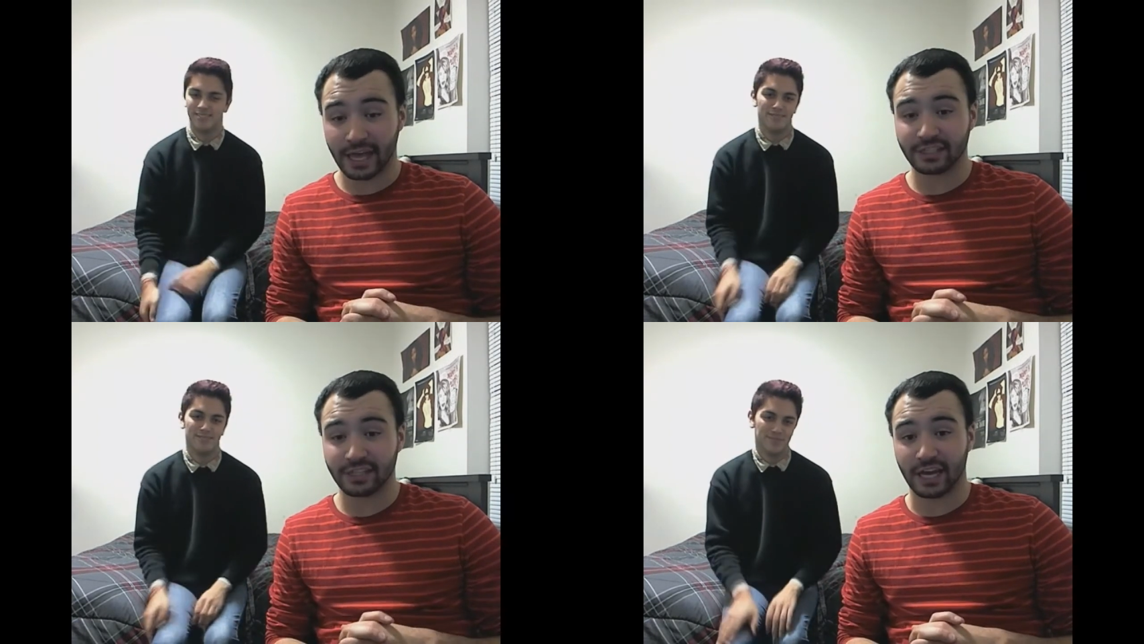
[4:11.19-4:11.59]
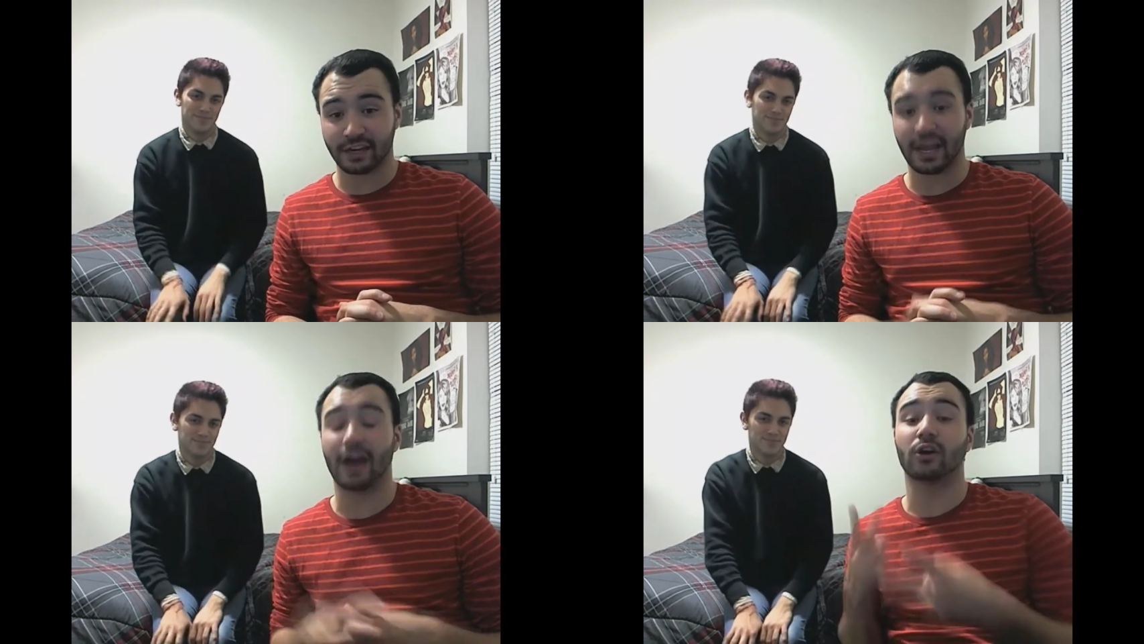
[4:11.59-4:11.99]

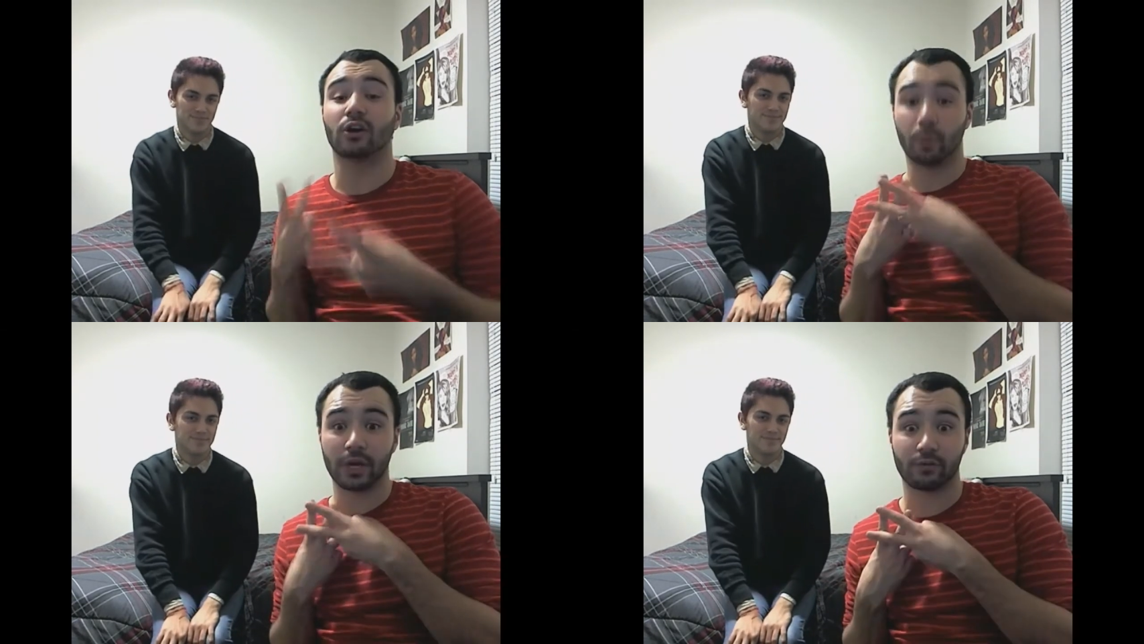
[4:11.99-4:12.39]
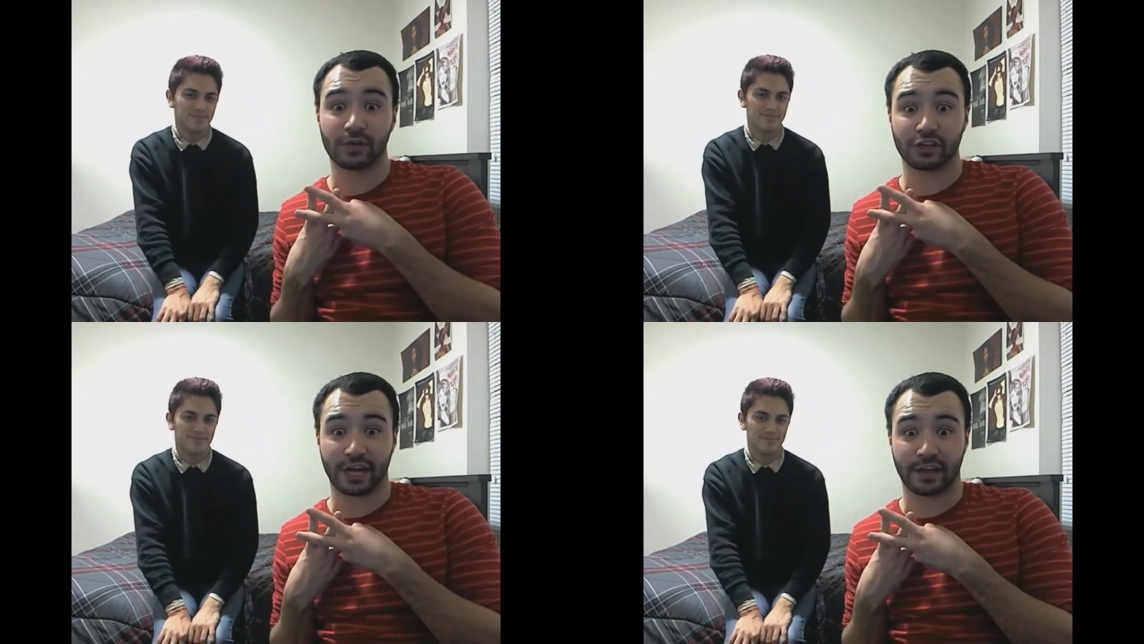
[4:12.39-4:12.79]
Speaker 1: Hashtag now, Queen
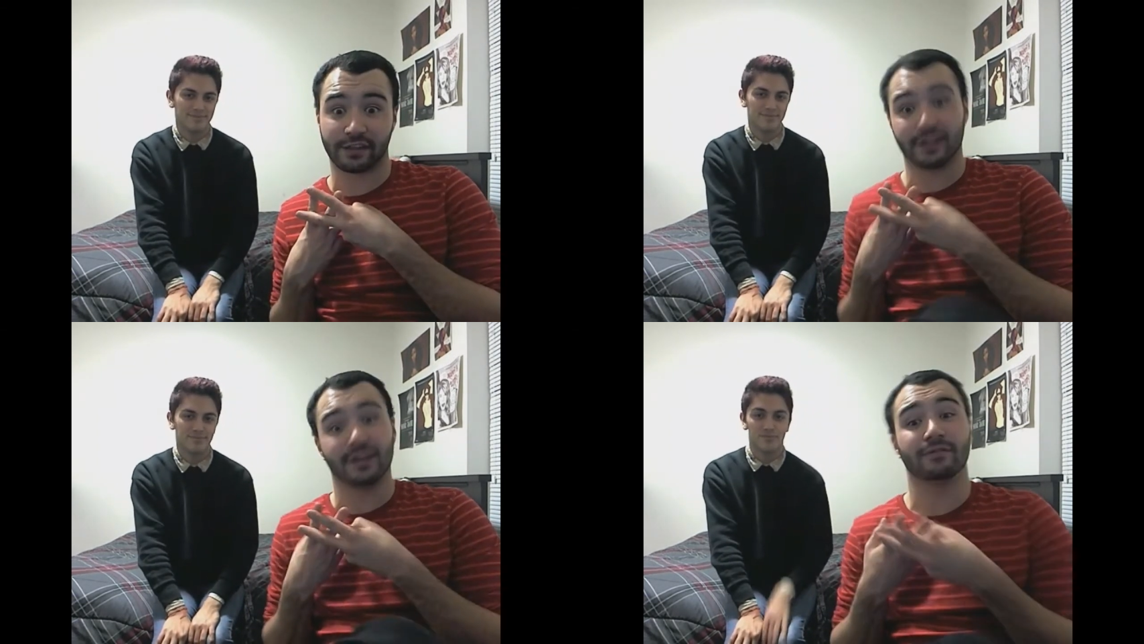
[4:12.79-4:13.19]
Richard Anthony,